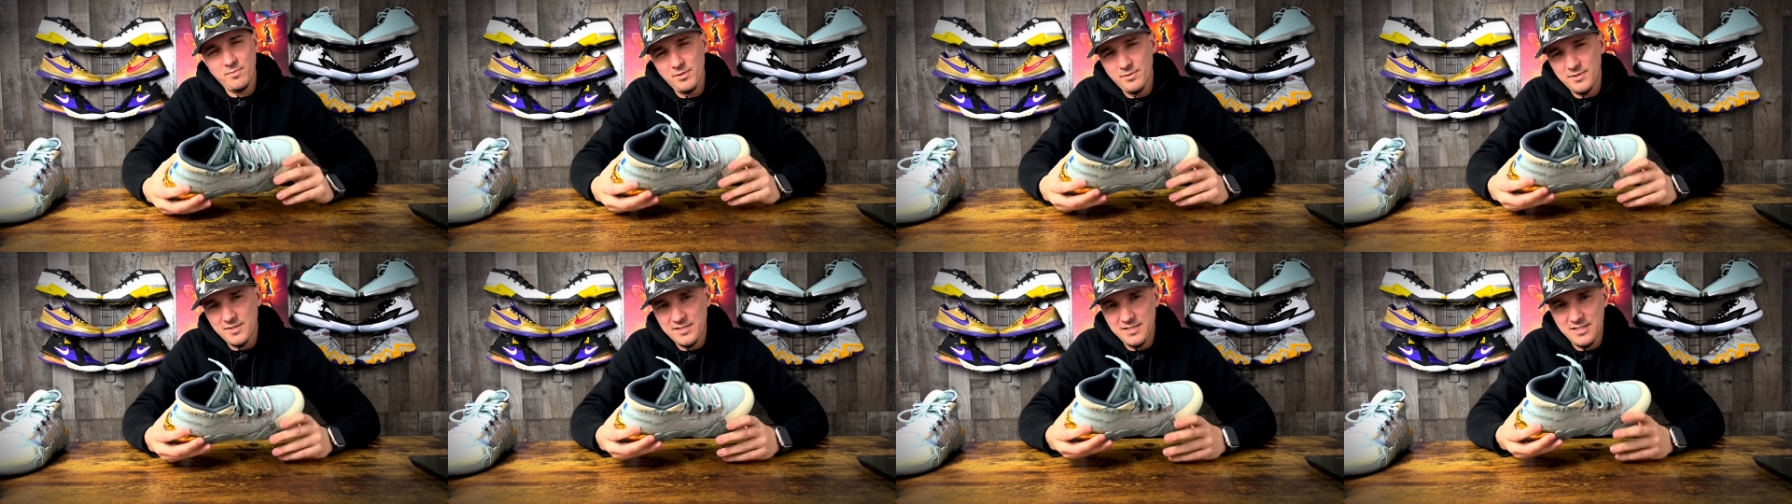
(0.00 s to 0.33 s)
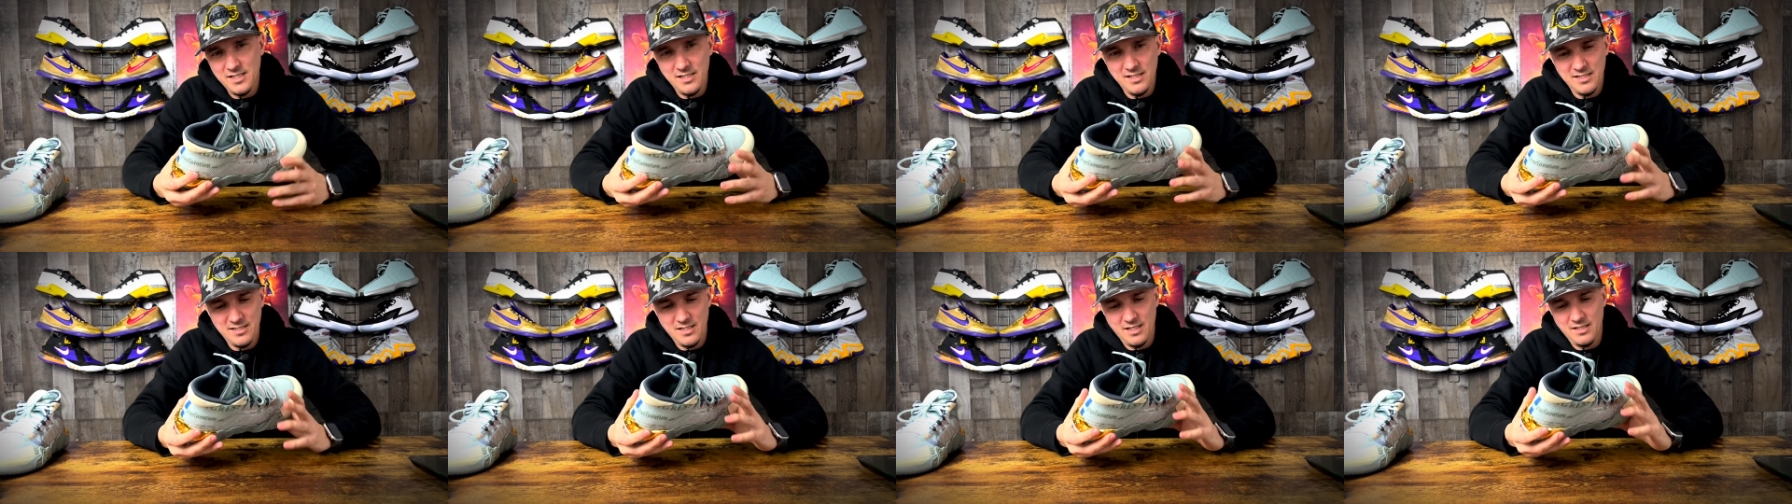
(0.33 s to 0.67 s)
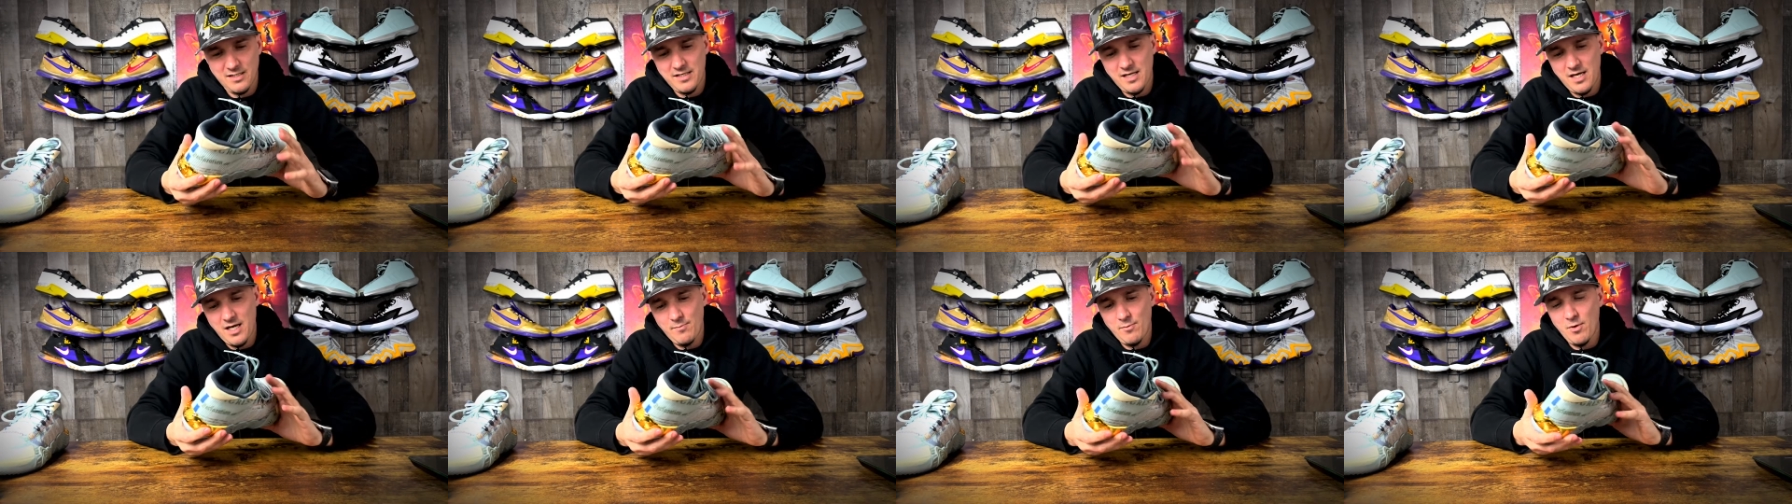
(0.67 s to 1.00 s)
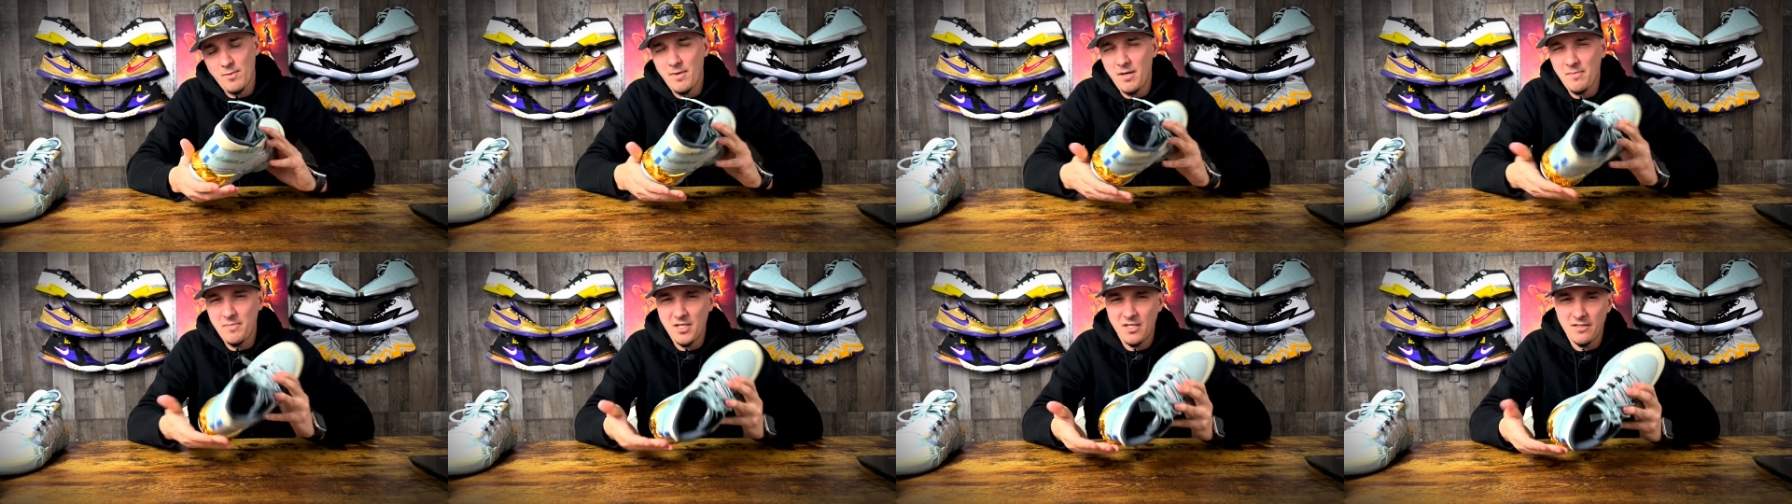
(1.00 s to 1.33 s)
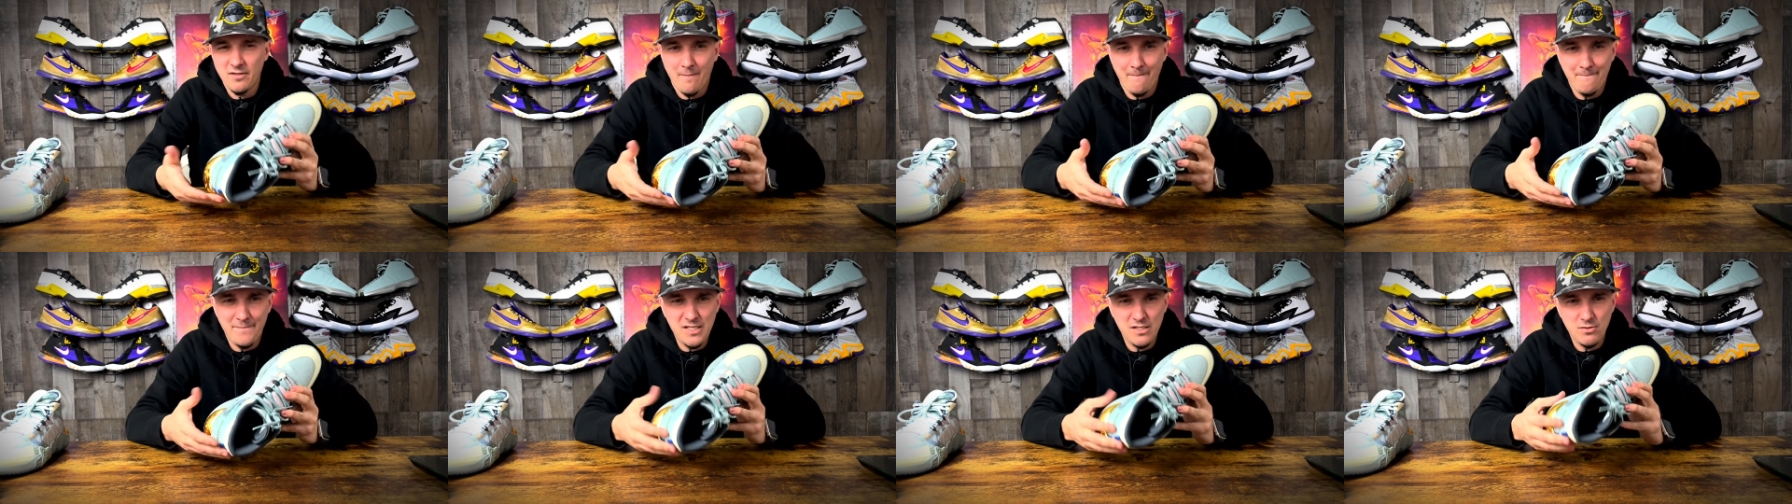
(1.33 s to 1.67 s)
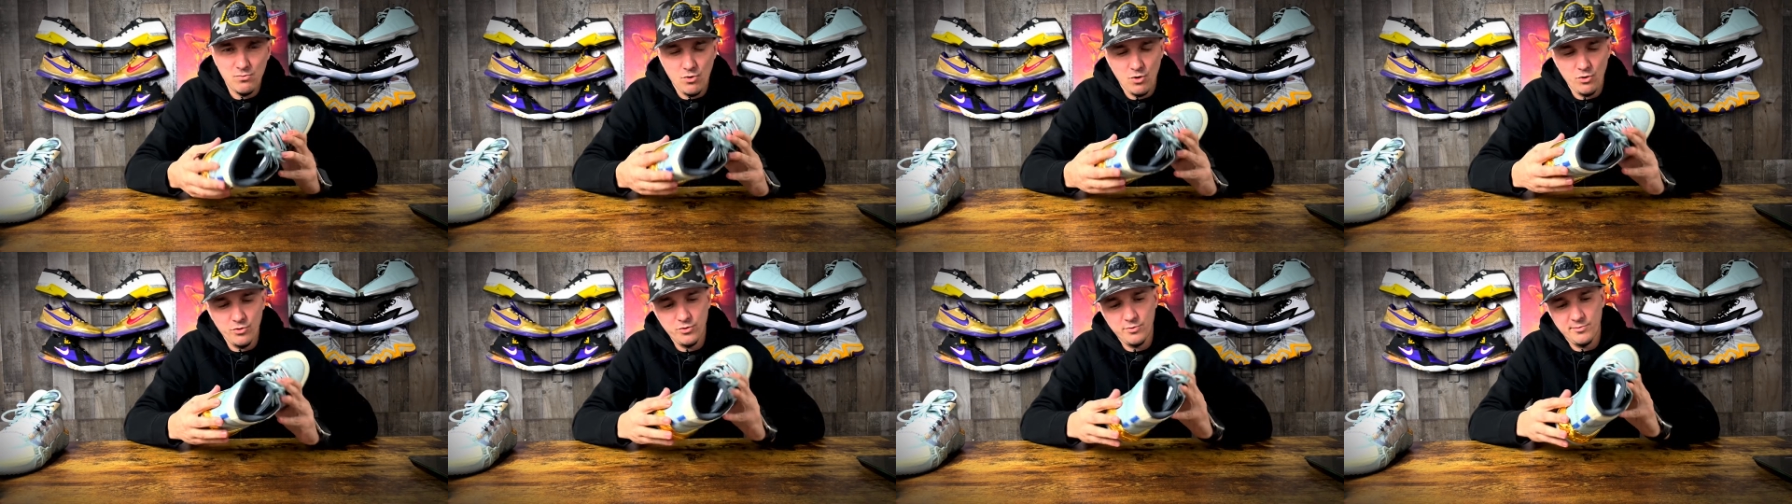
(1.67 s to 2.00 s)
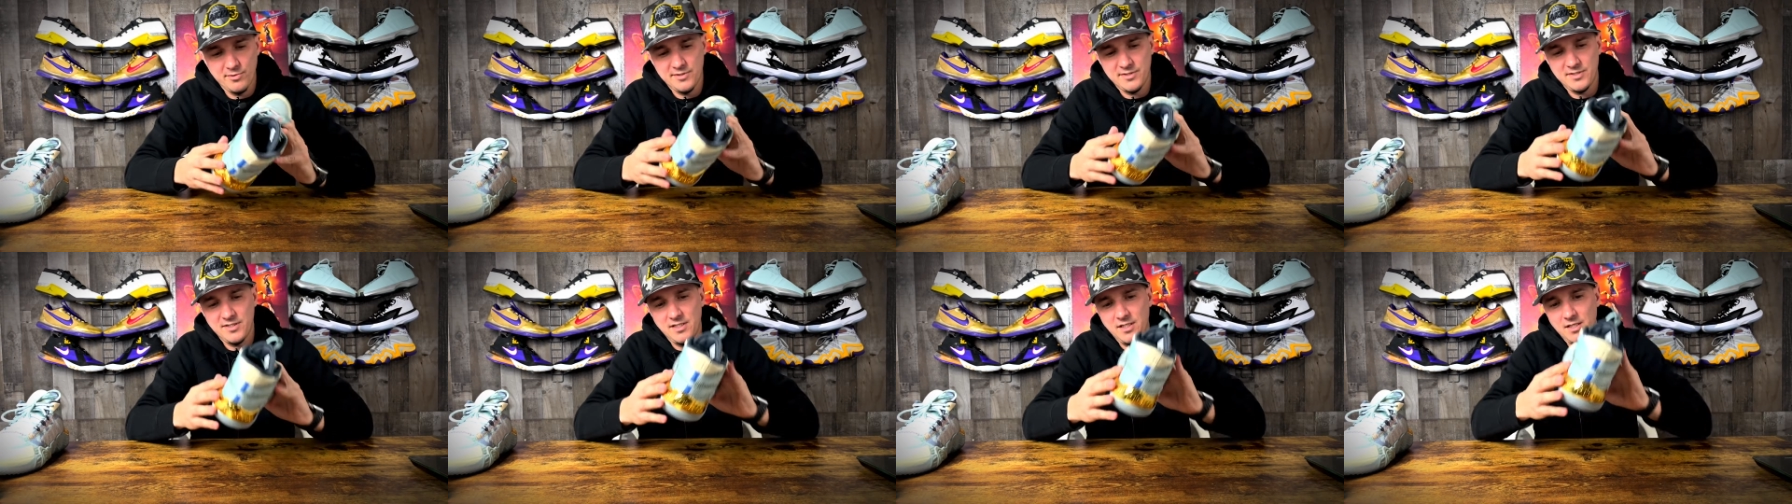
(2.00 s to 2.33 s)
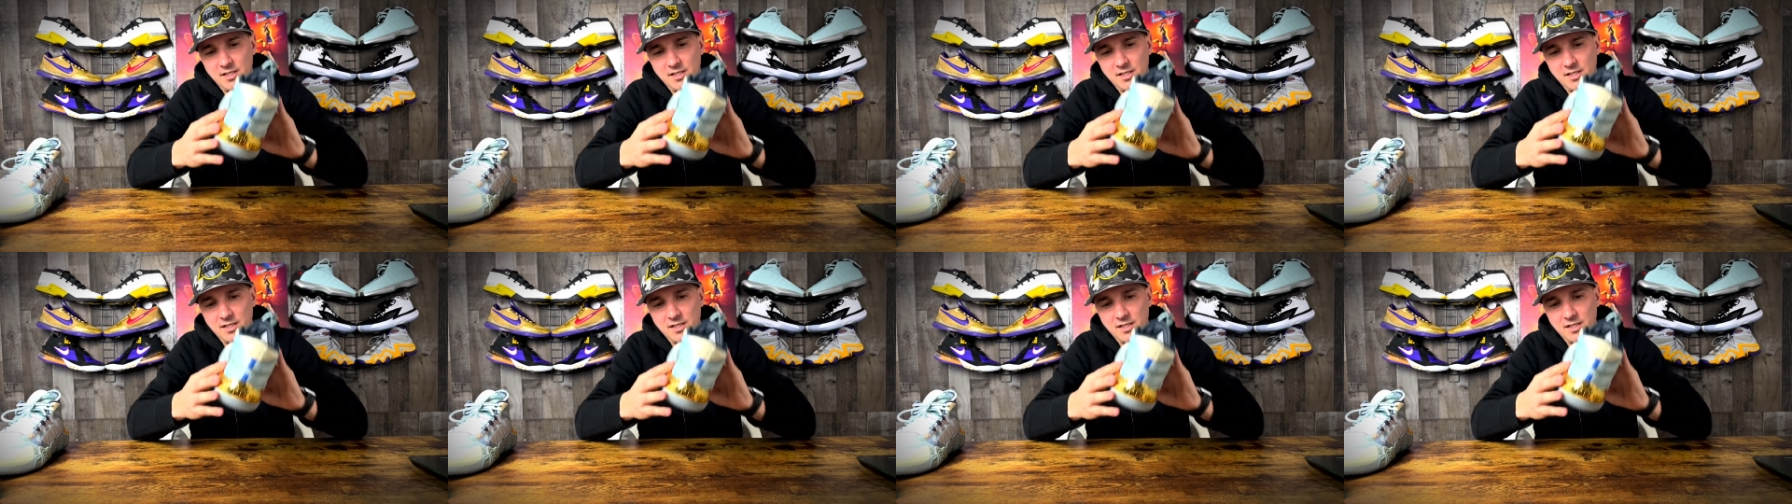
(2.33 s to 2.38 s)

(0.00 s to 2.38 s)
able to see this on camera. Maybe on the B-roll you will see